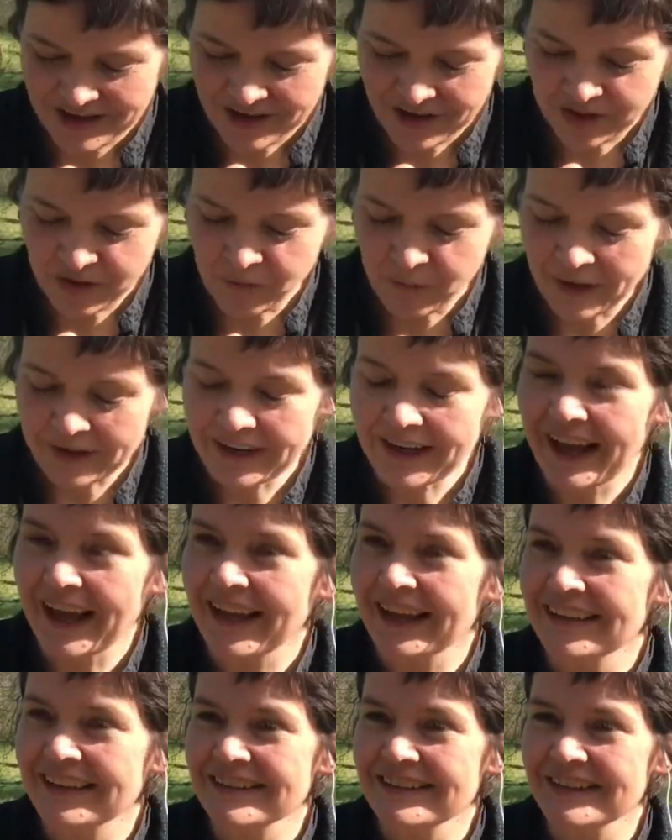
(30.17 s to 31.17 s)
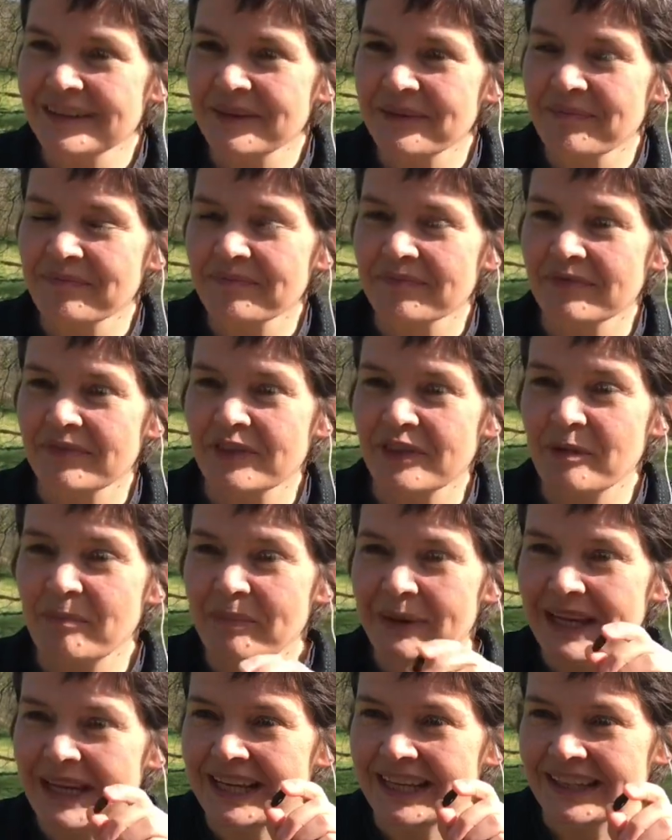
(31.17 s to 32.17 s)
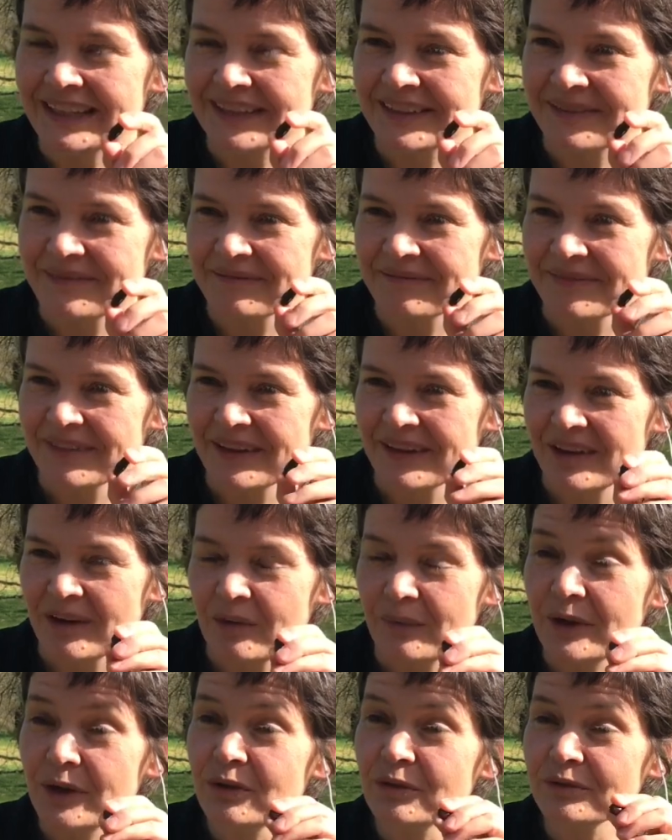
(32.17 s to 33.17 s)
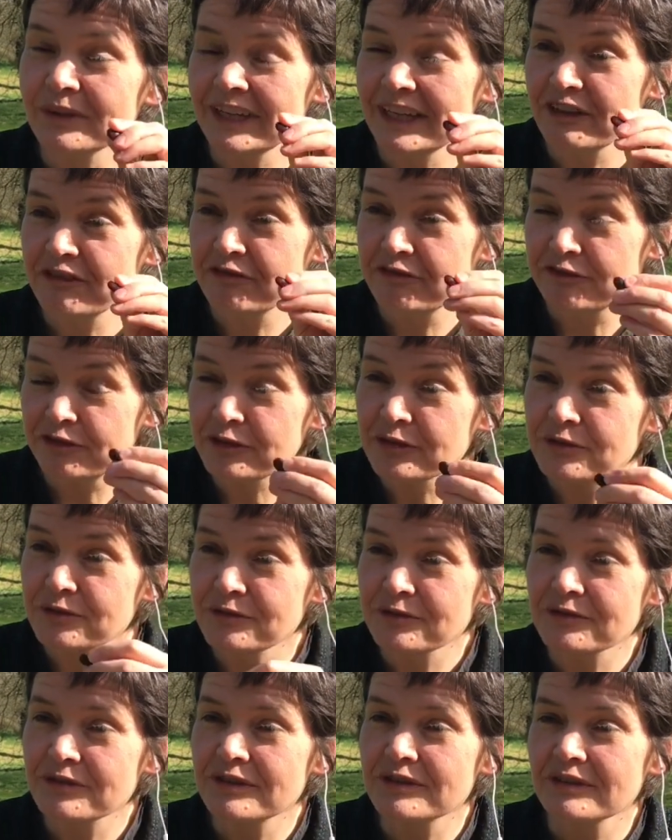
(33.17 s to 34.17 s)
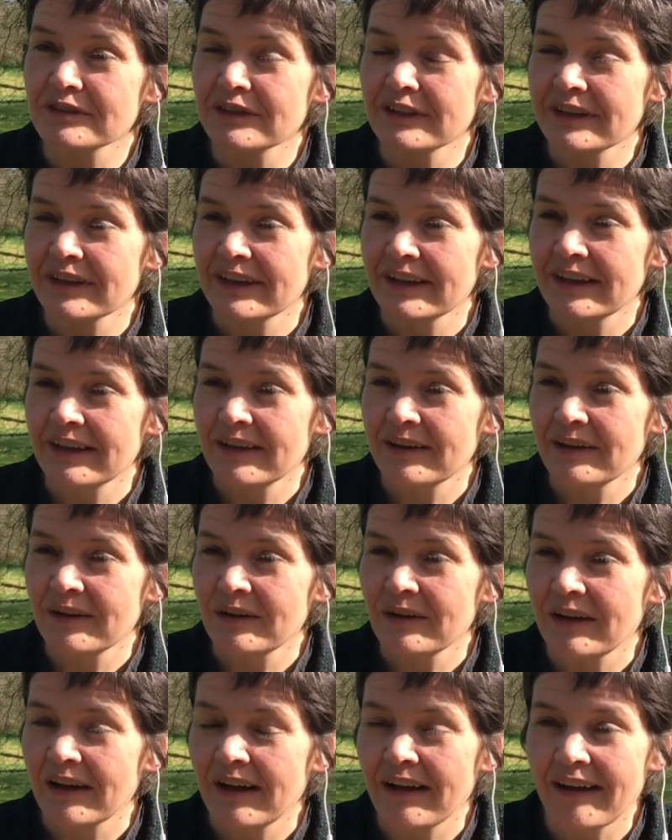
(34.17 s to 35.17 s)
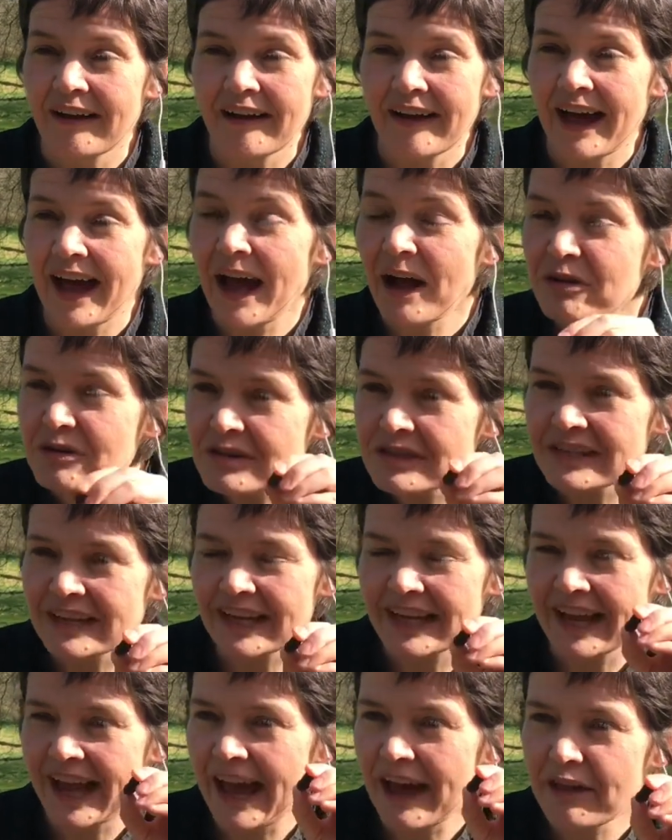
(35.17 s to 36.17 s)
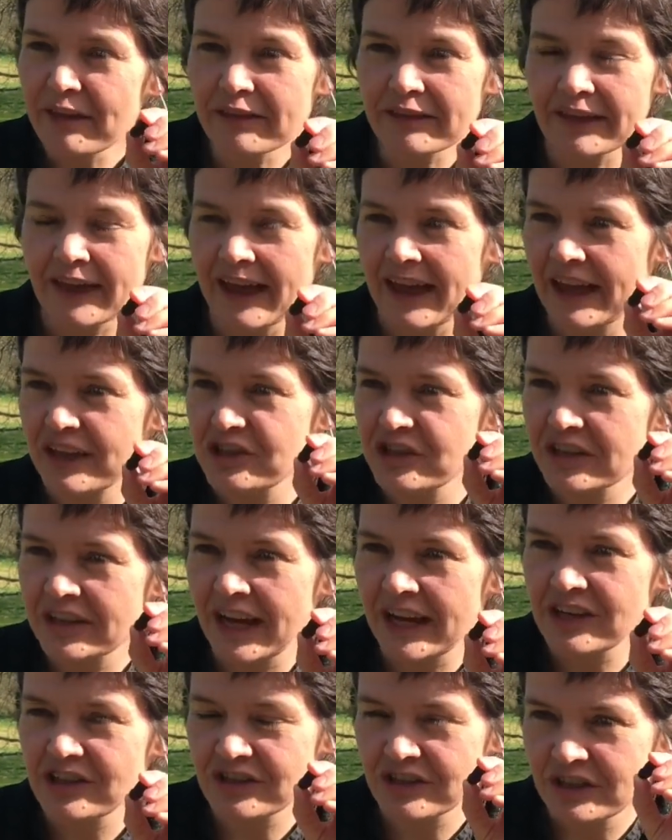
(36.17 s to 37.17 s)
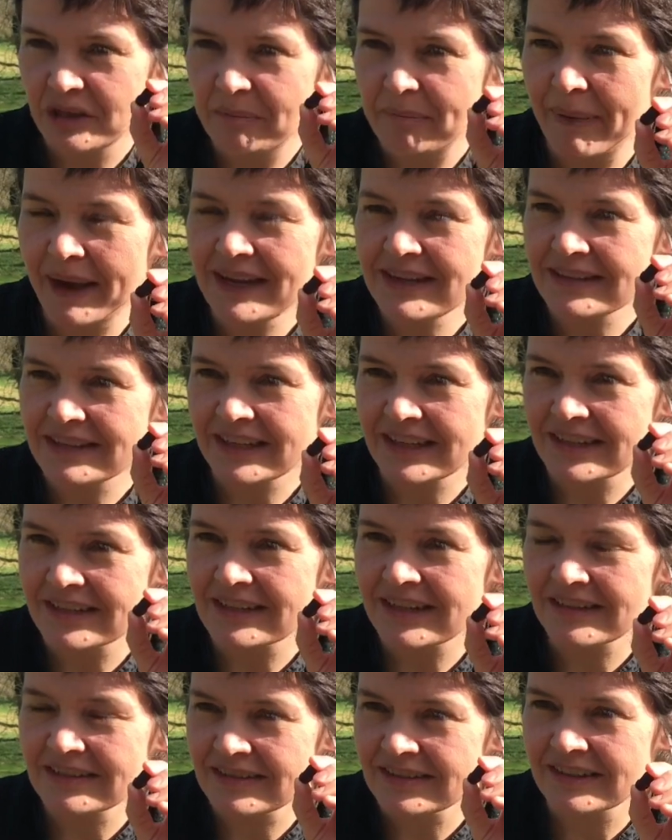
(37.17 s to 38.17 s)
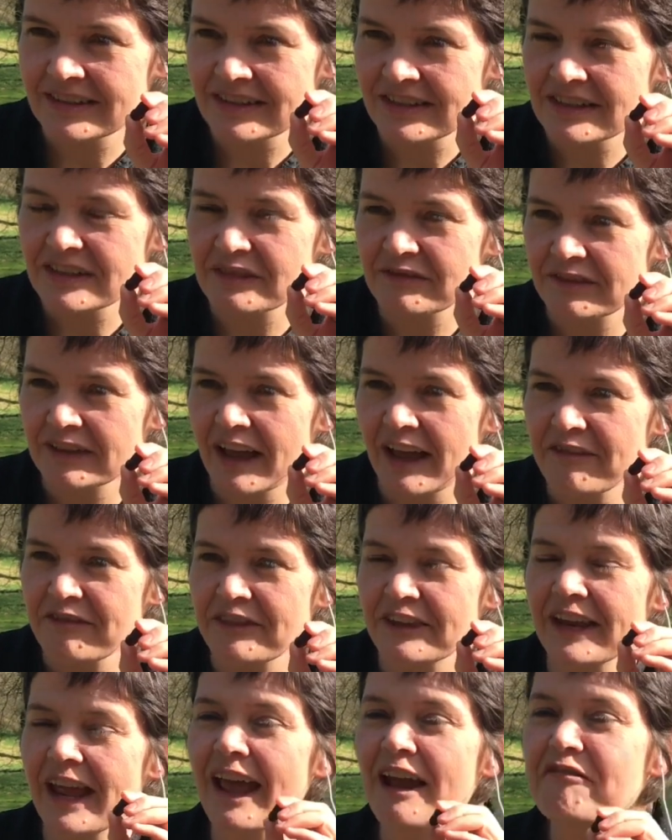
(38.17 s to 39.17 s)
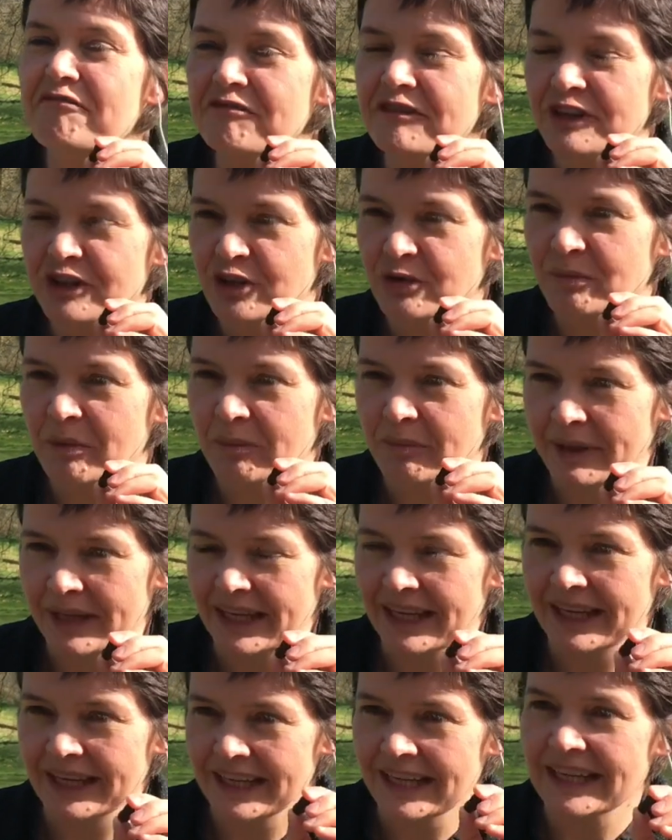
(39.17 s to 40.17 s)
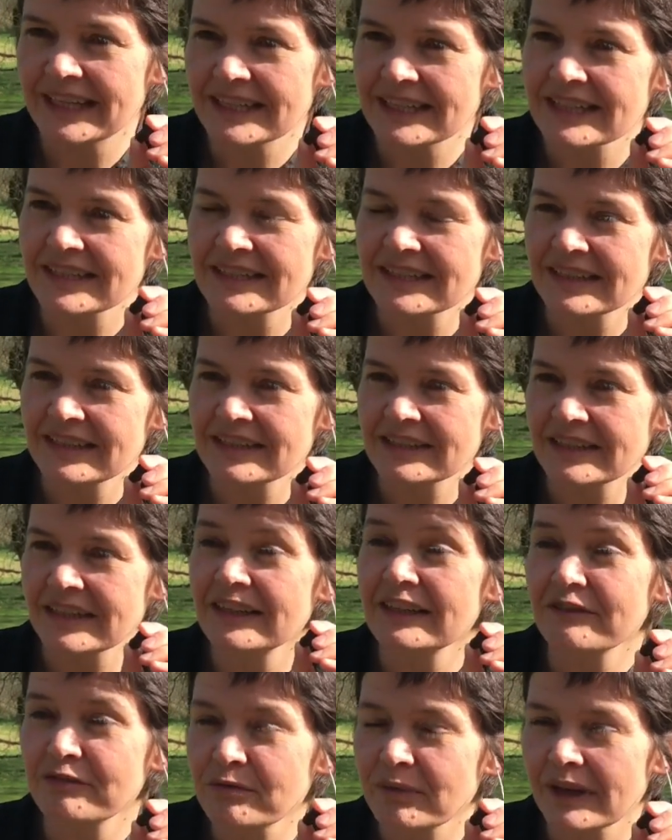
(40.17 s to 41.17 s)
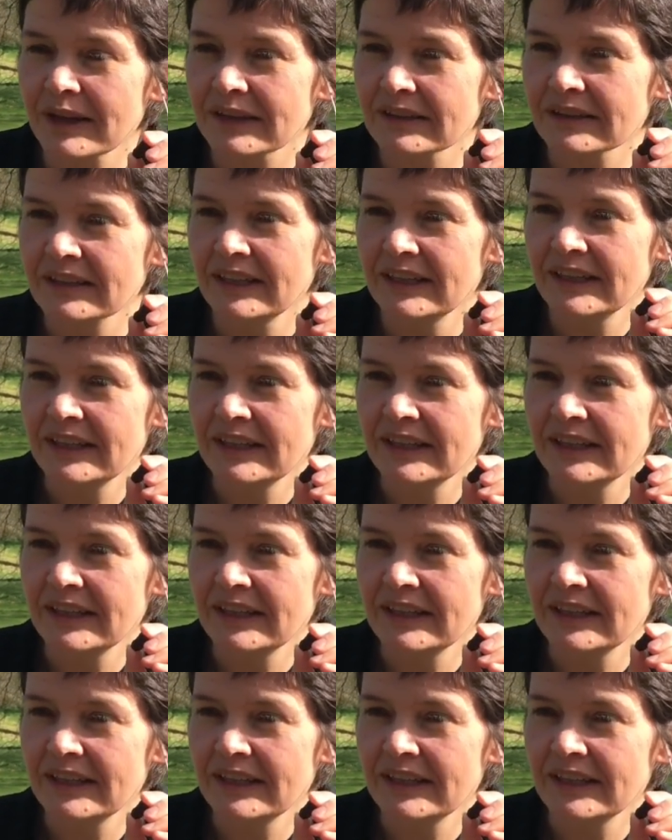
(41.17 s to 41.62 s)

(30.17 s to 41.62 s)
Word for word: On the one hand, the bean. We all need food, uh, housing, healthcare, education, the basic sustenance of life that every human being needs to live well.